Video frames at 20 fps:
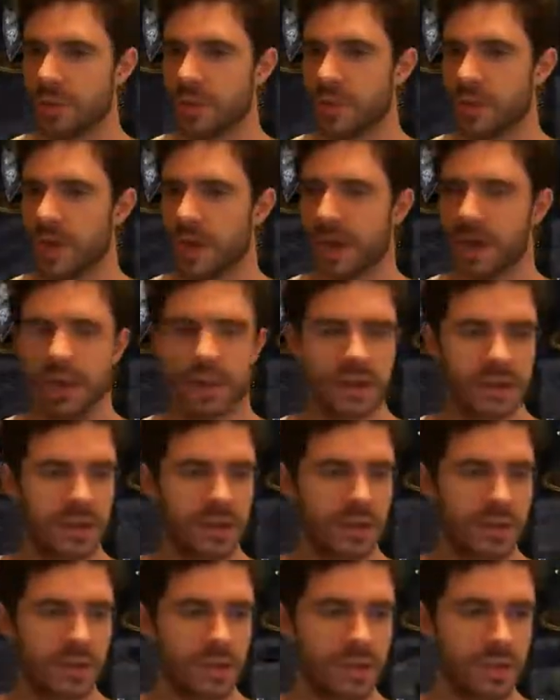that.
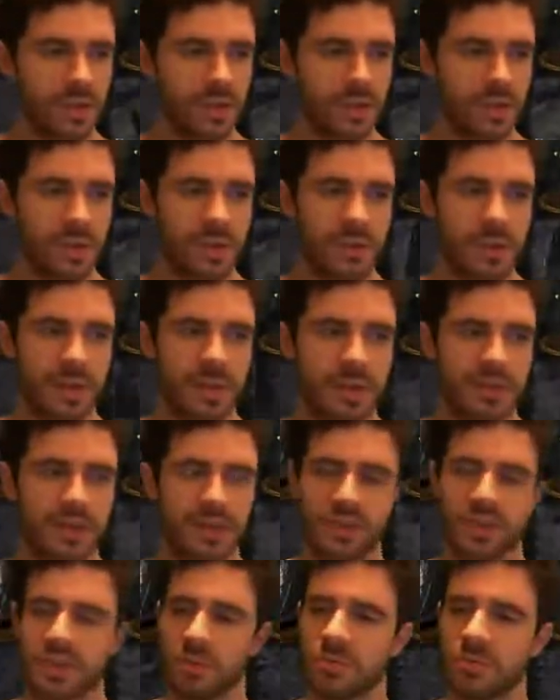Dark Souls 1 made it
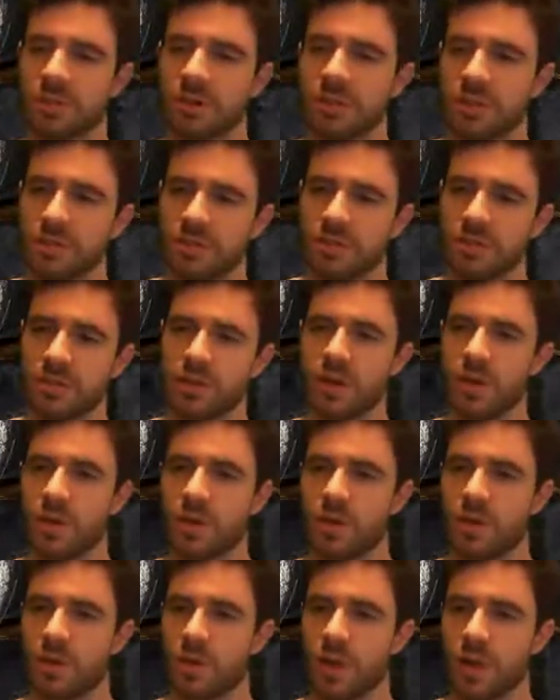so you sometimes have to run
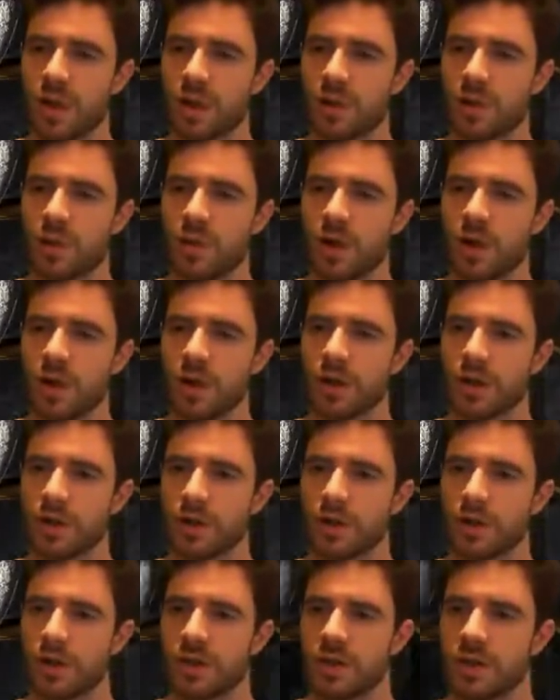quite a
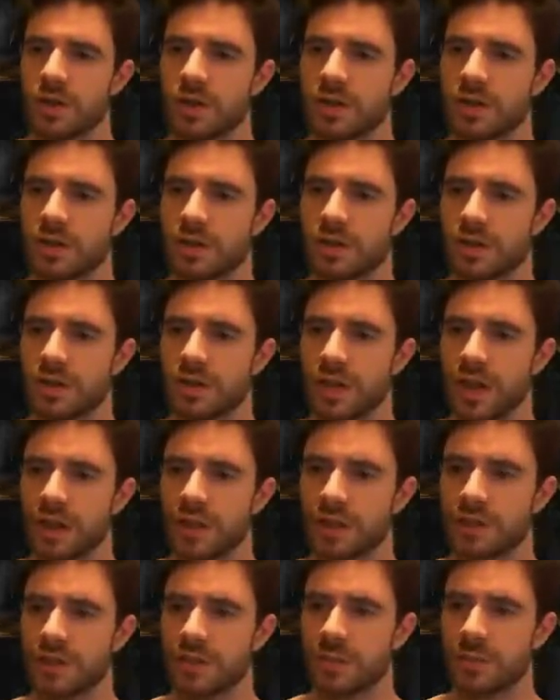while to
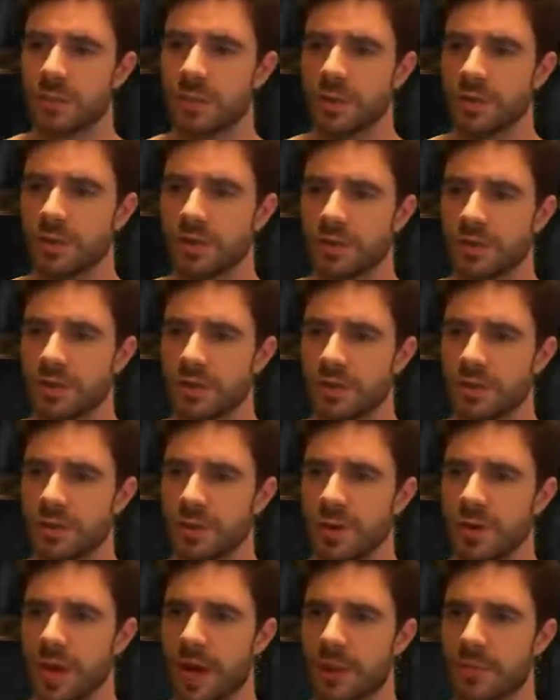get to the bosses that you
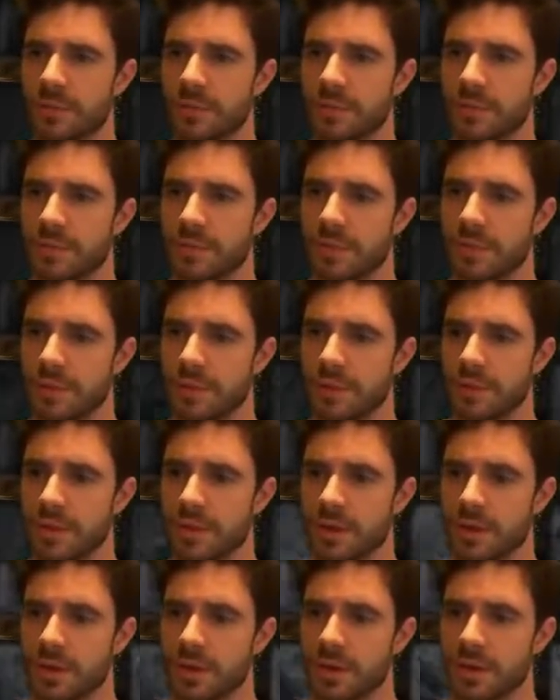were at.
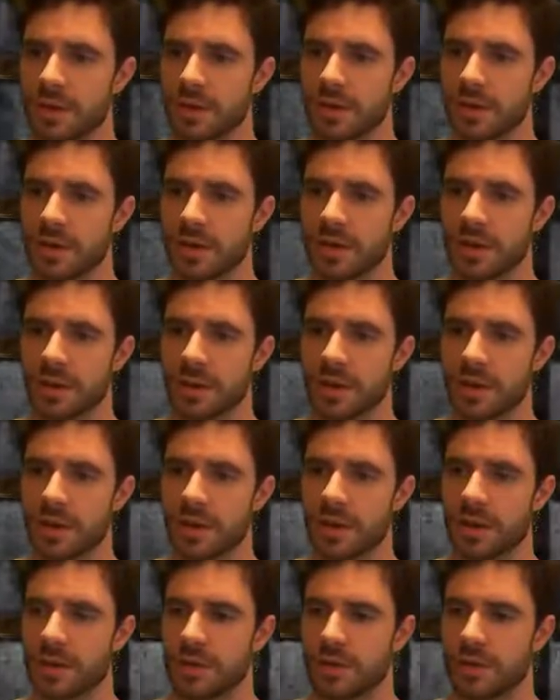There we
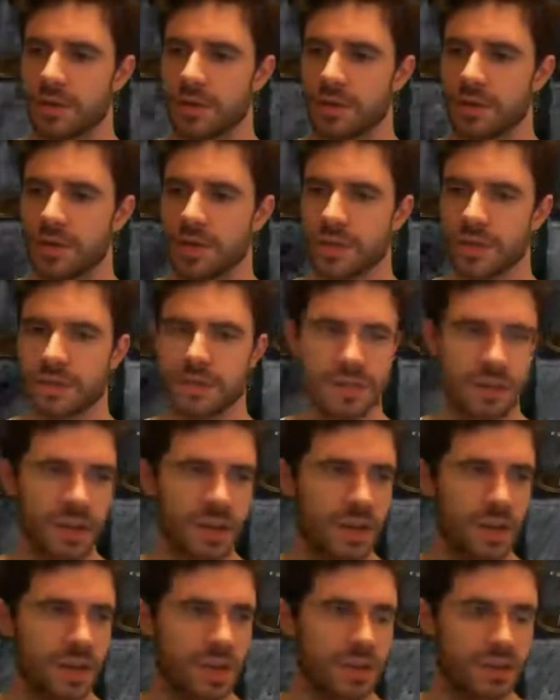go, you're dead, sir.
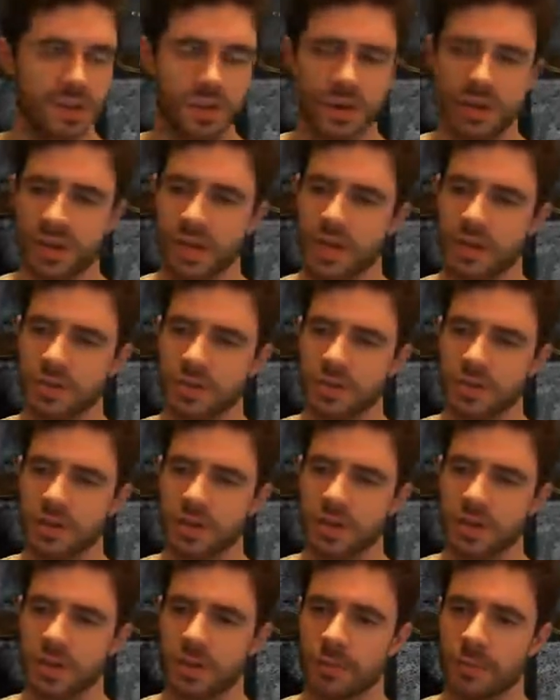Scotty, how's your
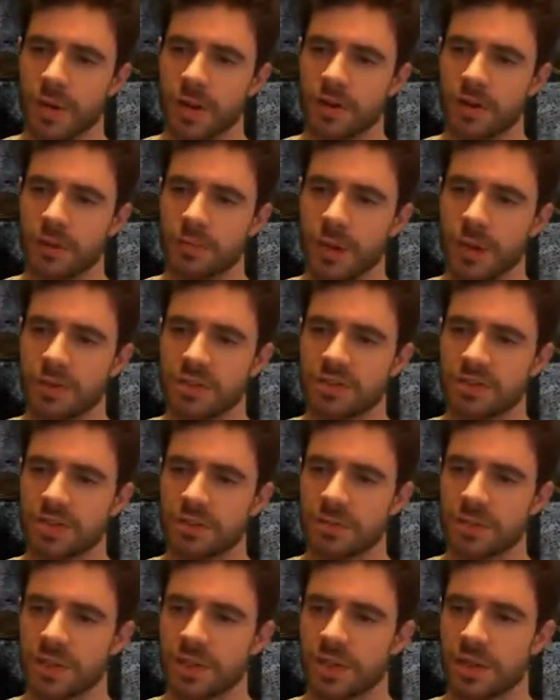day gone, man? You're about to see
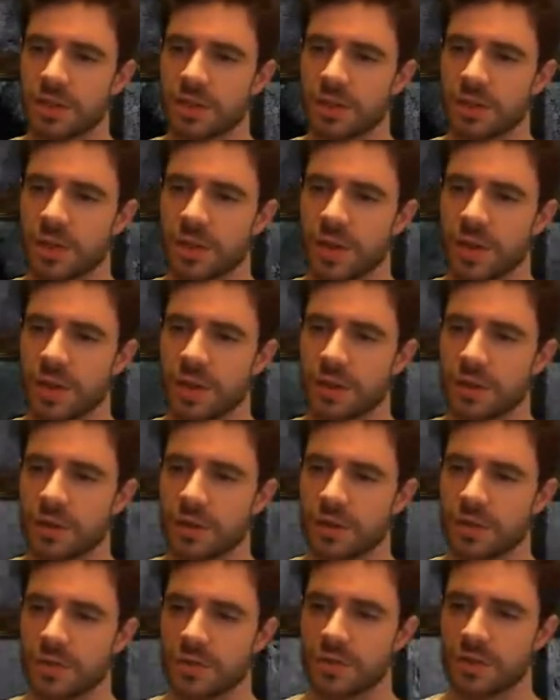me kill Gwyn, the
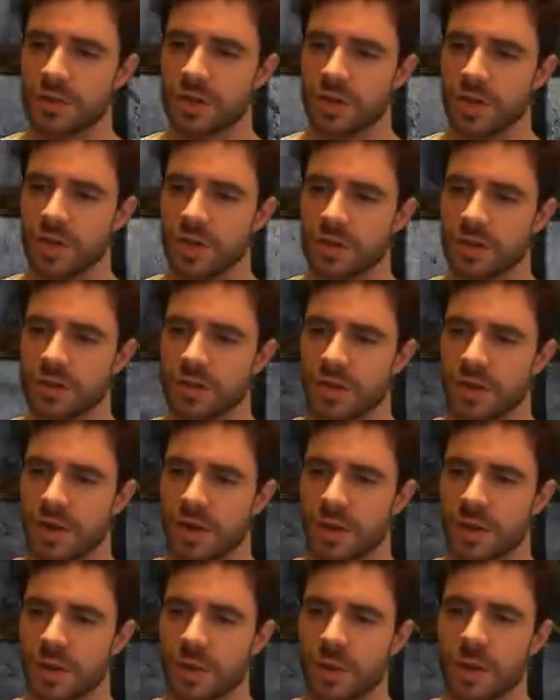Lord of Sunlight.
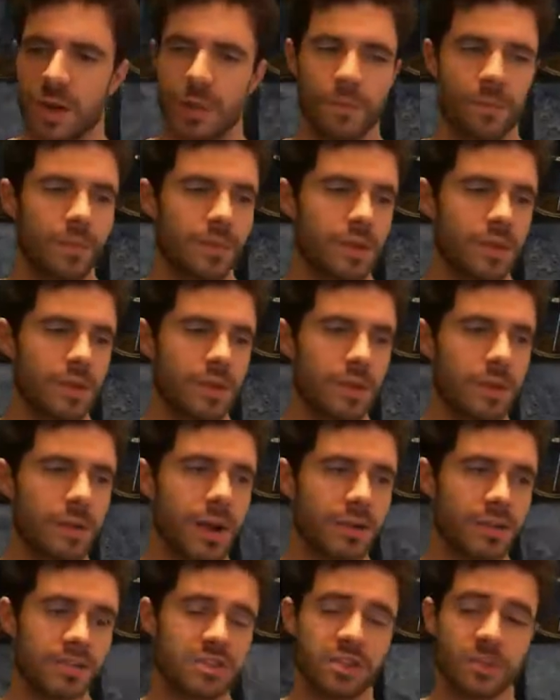Well, you're
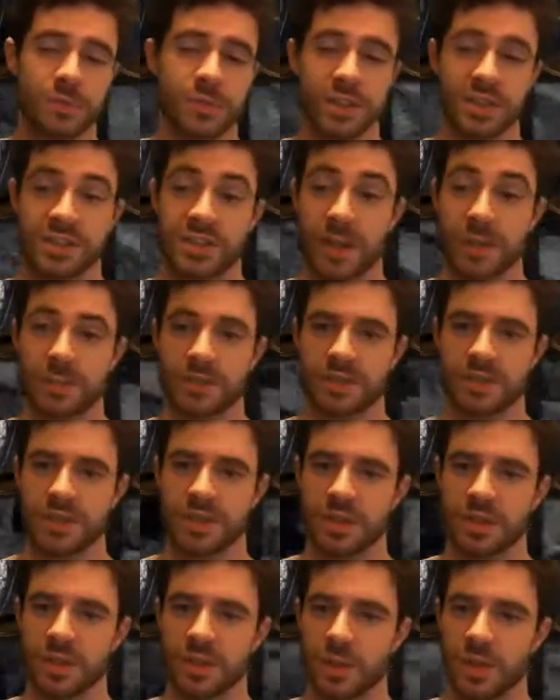about to see me attempt to
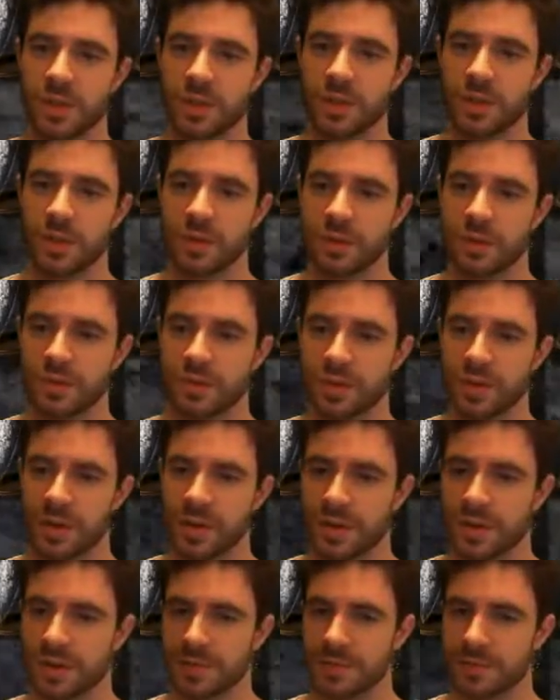kill Gwyn, the Lord of Sunlight.